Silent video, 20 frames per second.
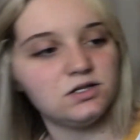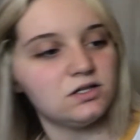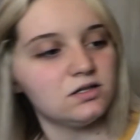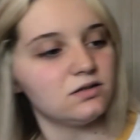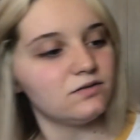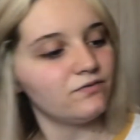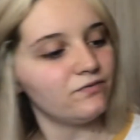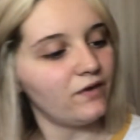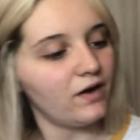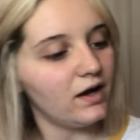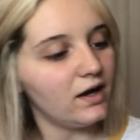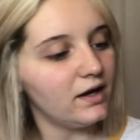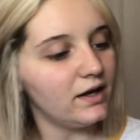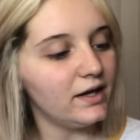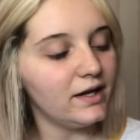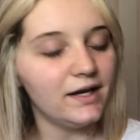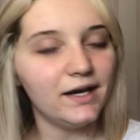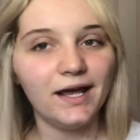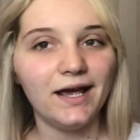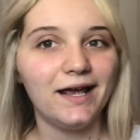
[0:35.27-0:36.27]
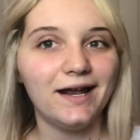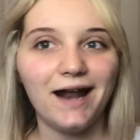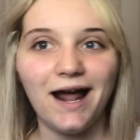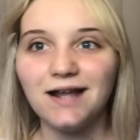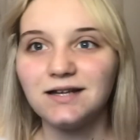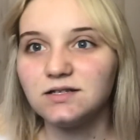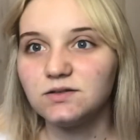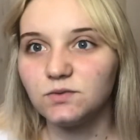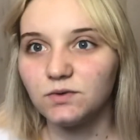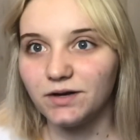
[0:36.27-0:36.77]
just fun, and
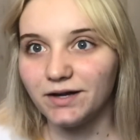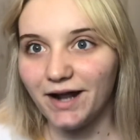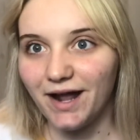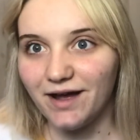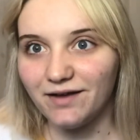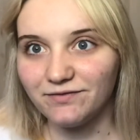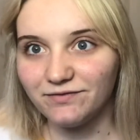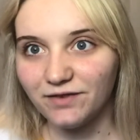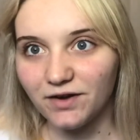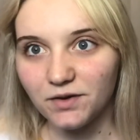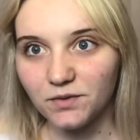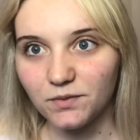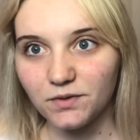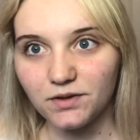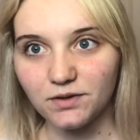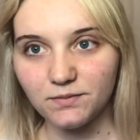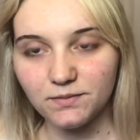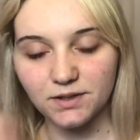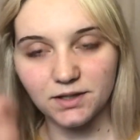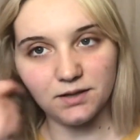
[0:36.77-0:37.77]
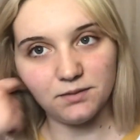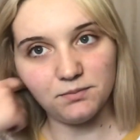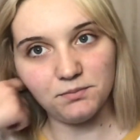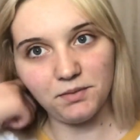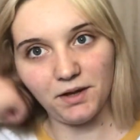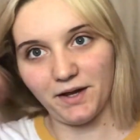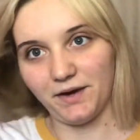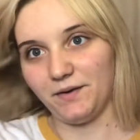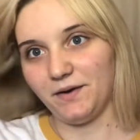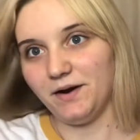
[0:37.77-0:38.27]
I just wanted to have fun with them and
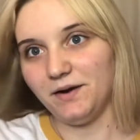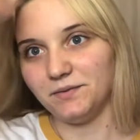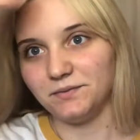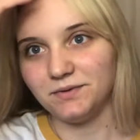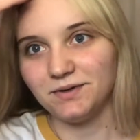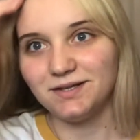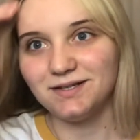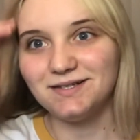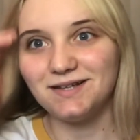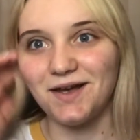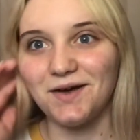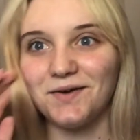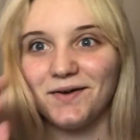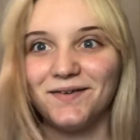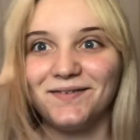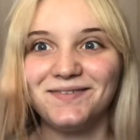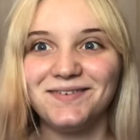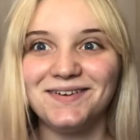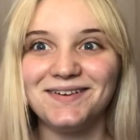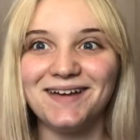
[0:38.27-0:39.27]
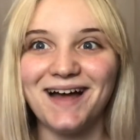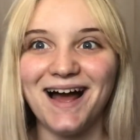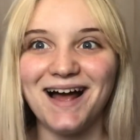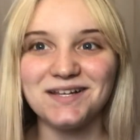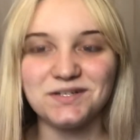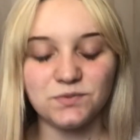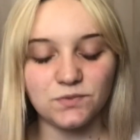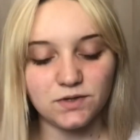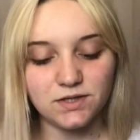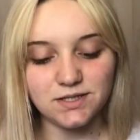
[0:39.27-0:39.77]
play around. So if you
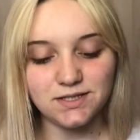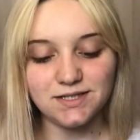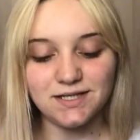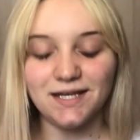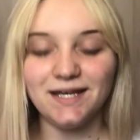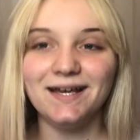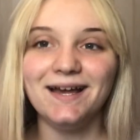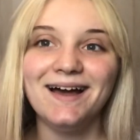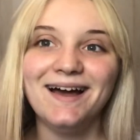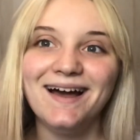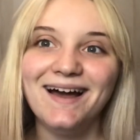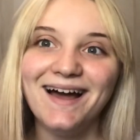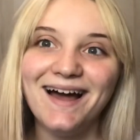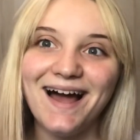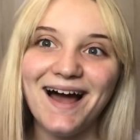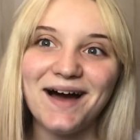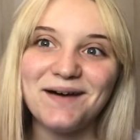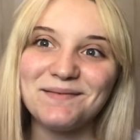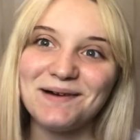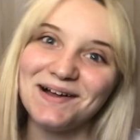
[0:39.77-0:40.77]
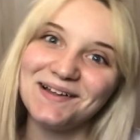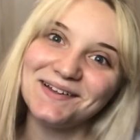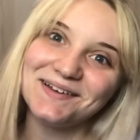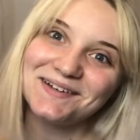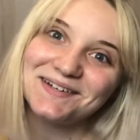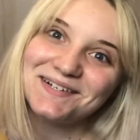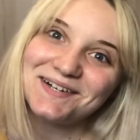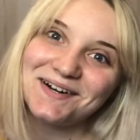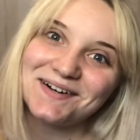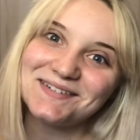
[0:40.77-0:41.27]
guys want to see how my
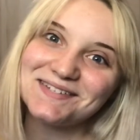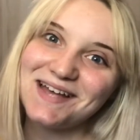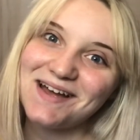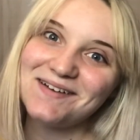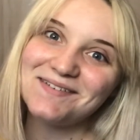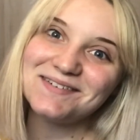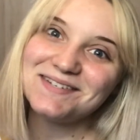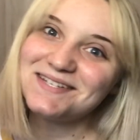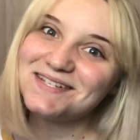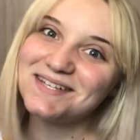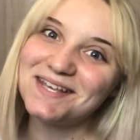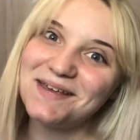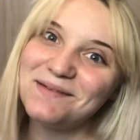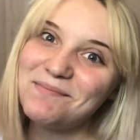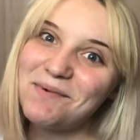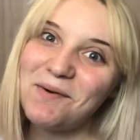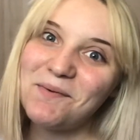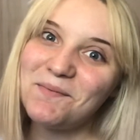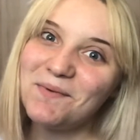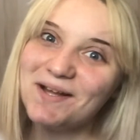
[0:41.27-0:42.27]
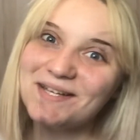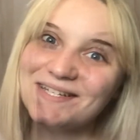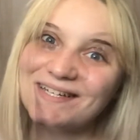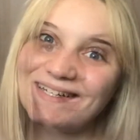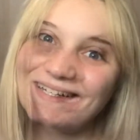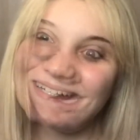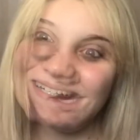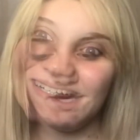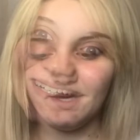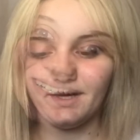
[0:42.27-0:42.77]
look turns out, just keep on watching. Go
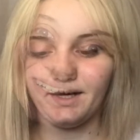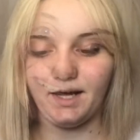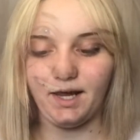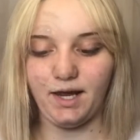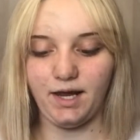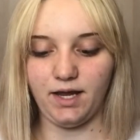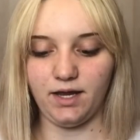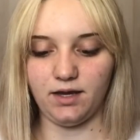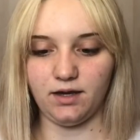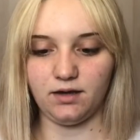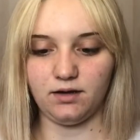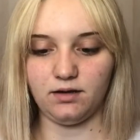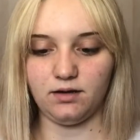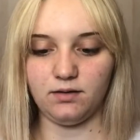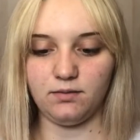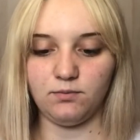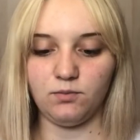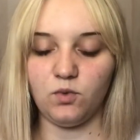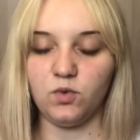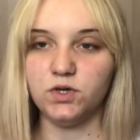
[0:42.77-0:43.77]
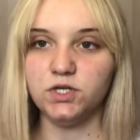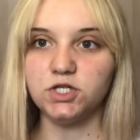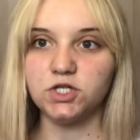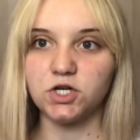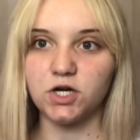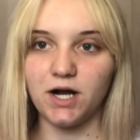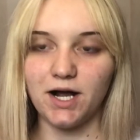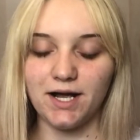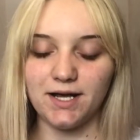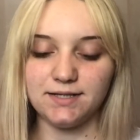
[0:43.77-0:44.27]
ahead and
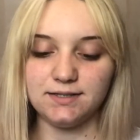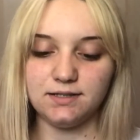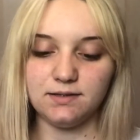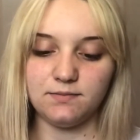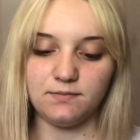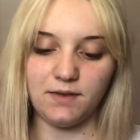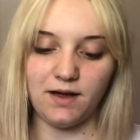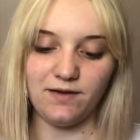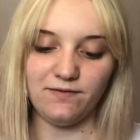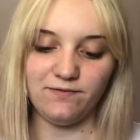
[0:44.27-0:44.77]
moisturize my